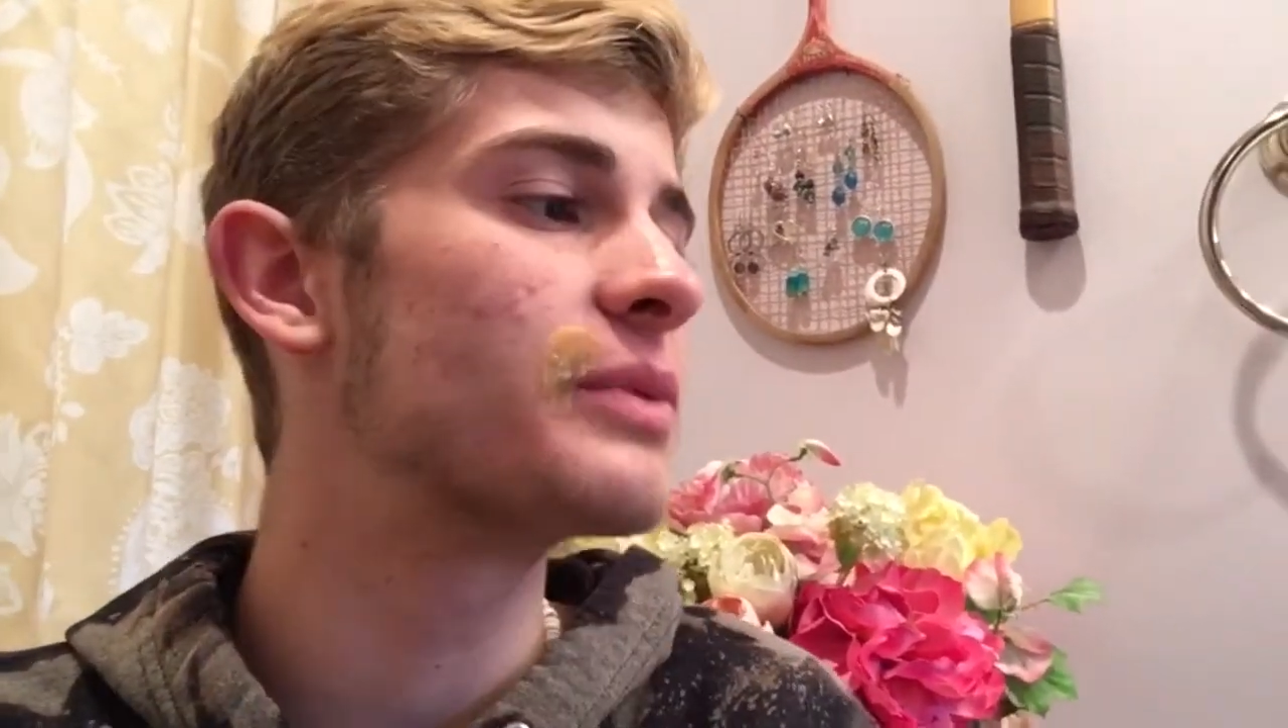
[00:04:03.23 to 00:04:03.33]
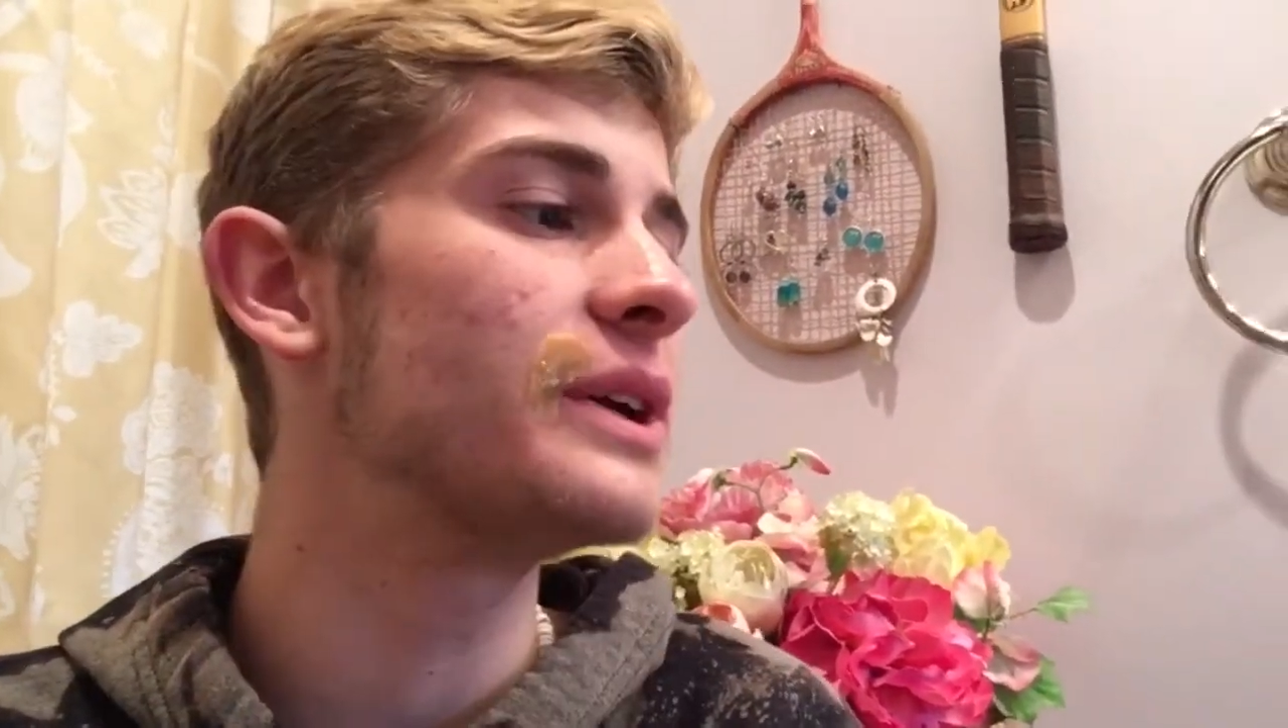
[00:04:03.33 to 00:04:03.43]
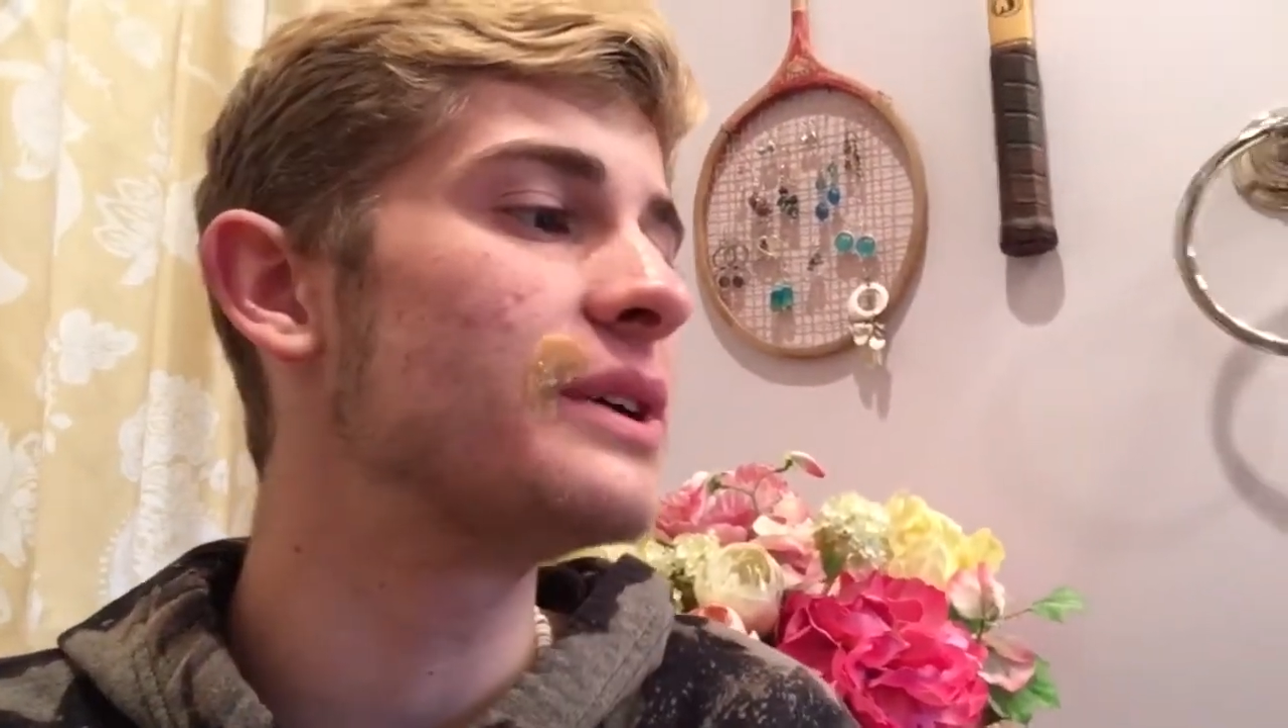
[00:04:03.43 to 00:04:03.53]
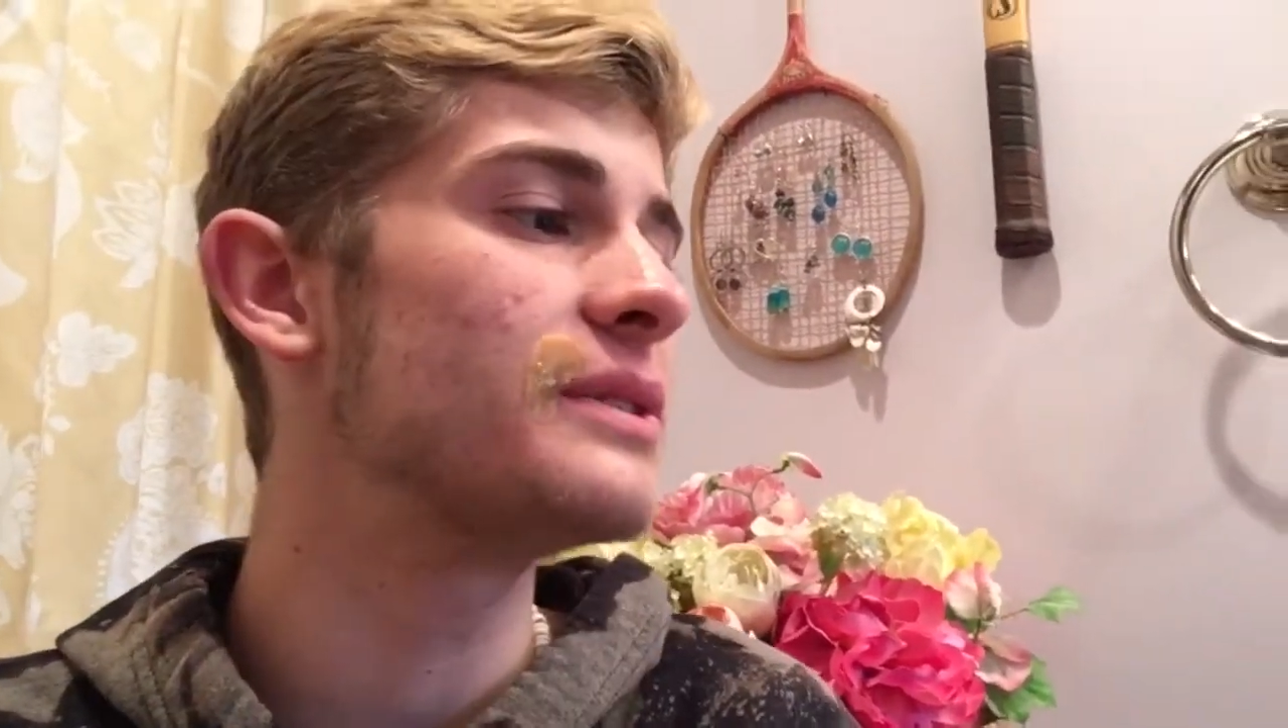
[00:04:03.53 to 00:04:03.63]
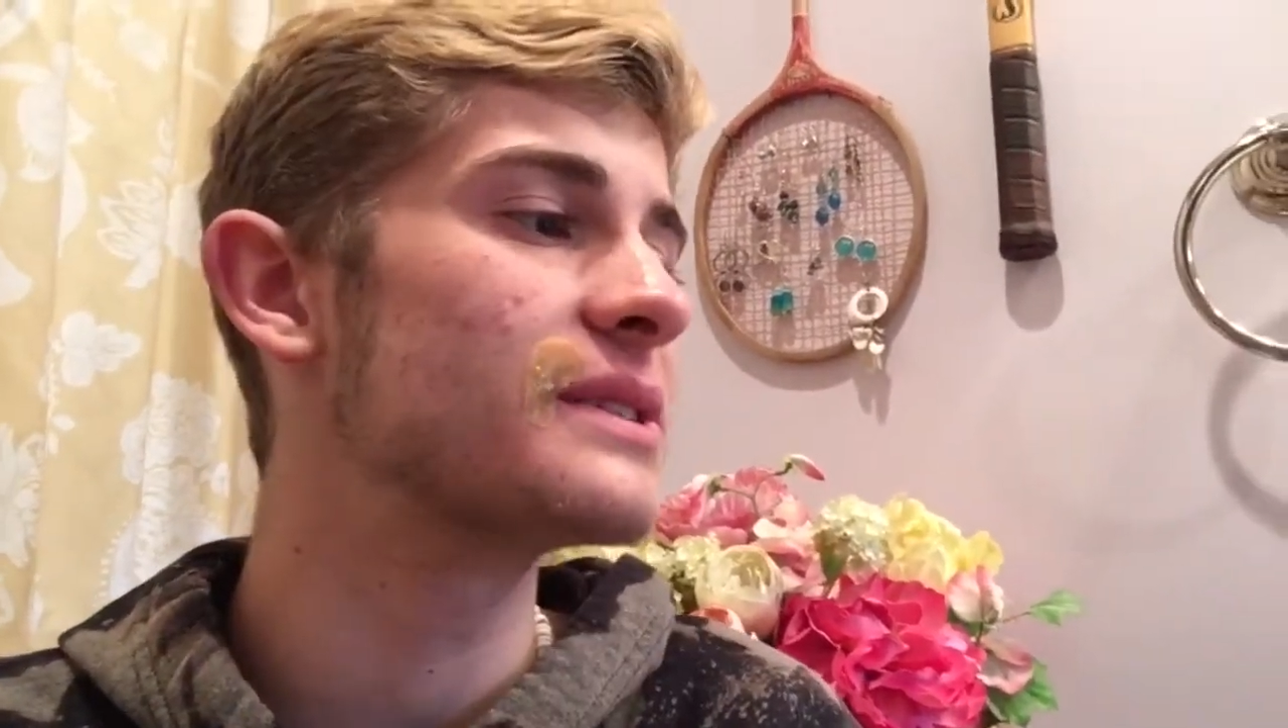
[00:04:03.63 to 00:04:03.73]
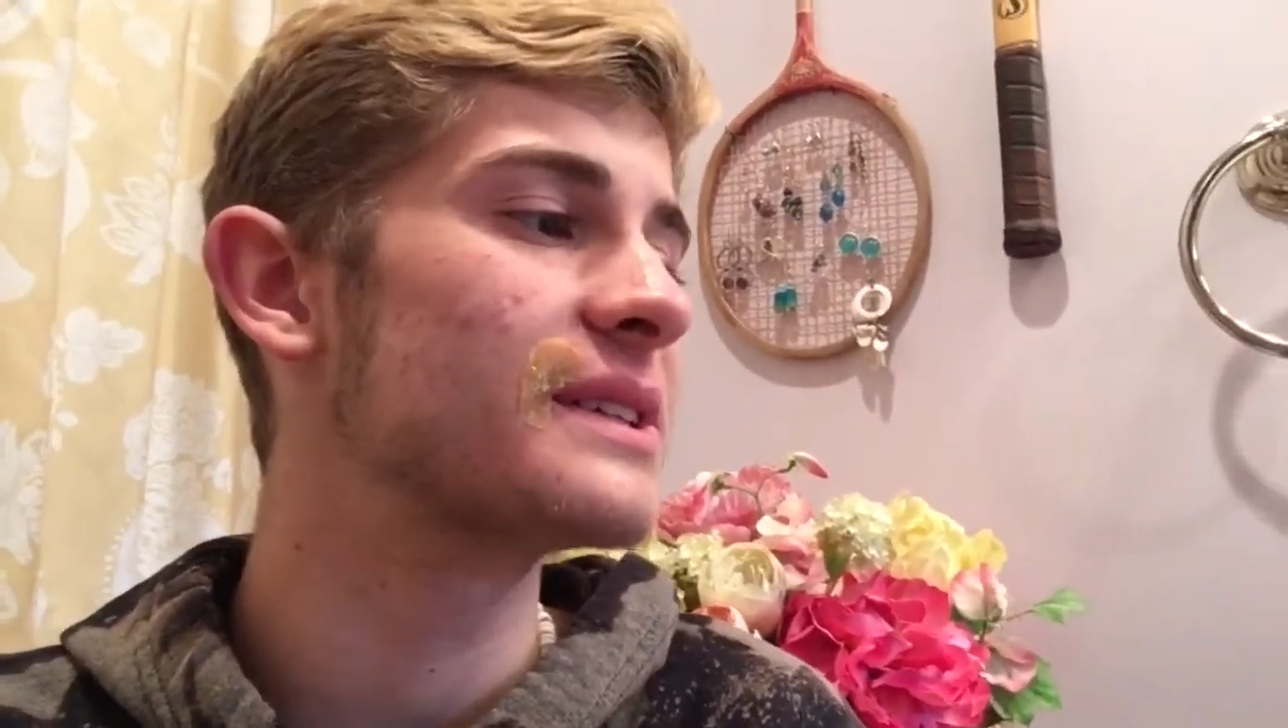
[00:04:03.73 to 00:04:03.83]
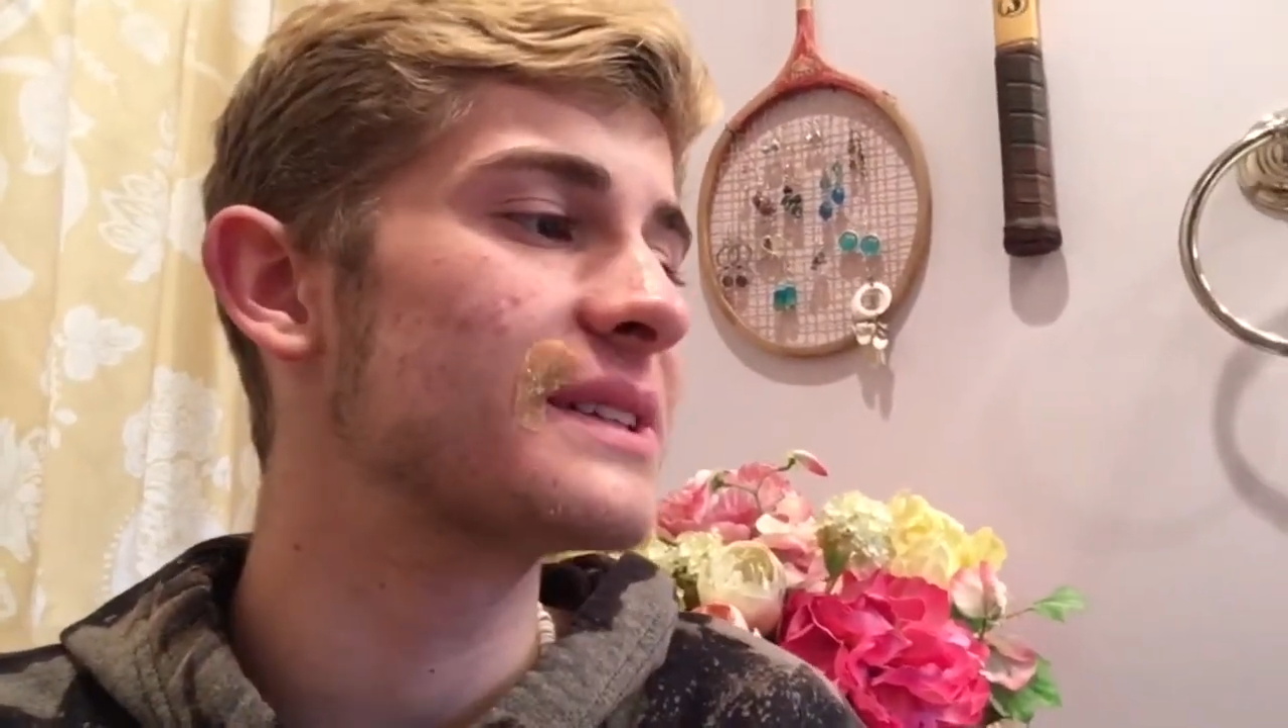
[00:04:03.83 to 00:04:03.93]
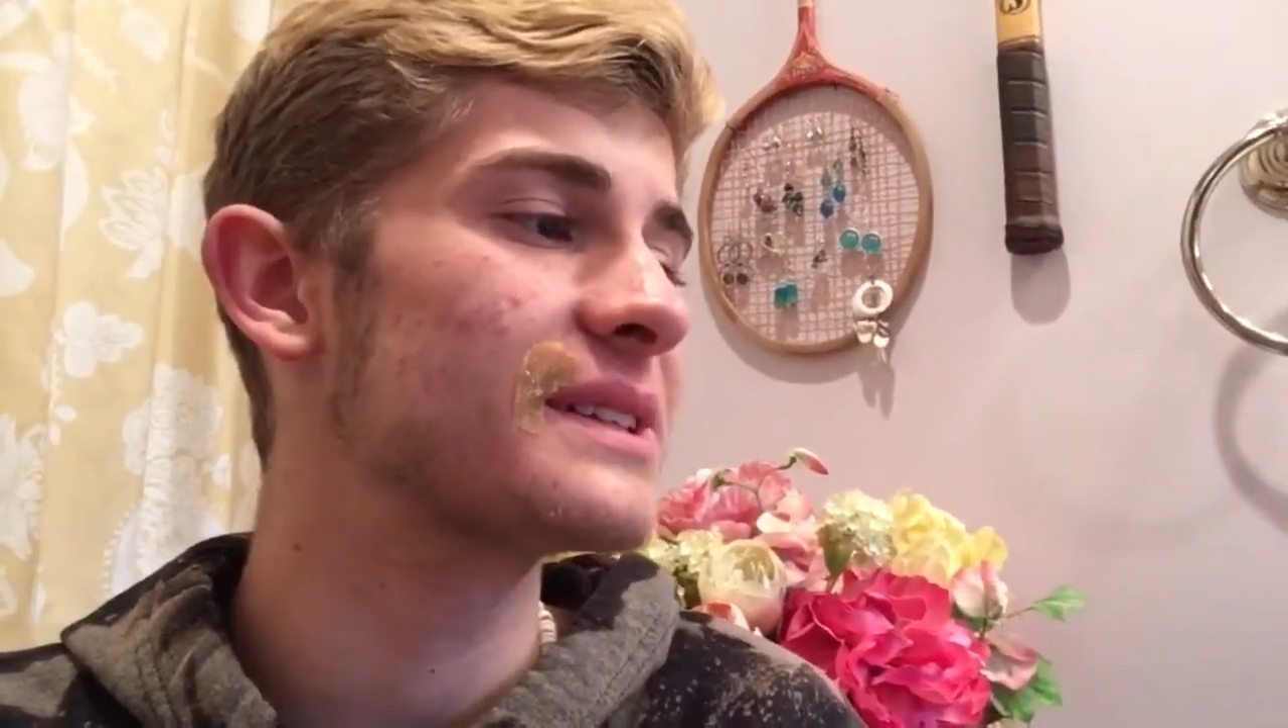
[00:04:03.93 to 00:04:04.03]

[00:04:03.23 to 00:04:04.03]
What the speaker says: reusing